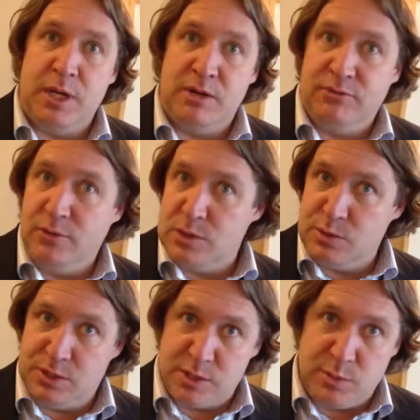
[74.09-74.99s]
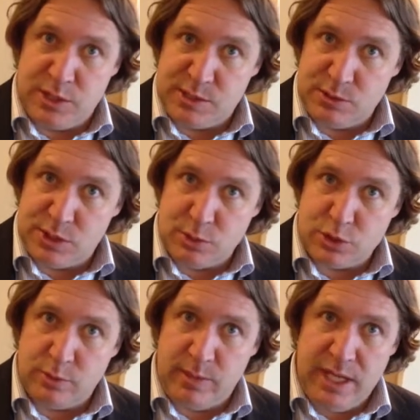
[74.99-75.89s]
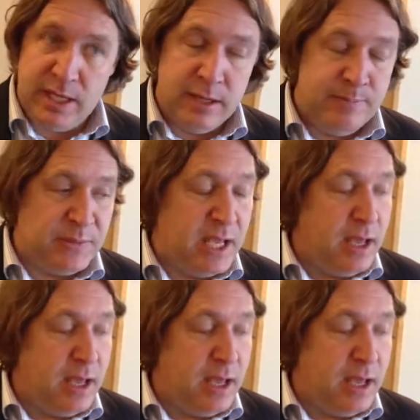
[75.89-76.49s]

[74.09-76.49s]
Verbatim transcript: you might have folks with experience with social media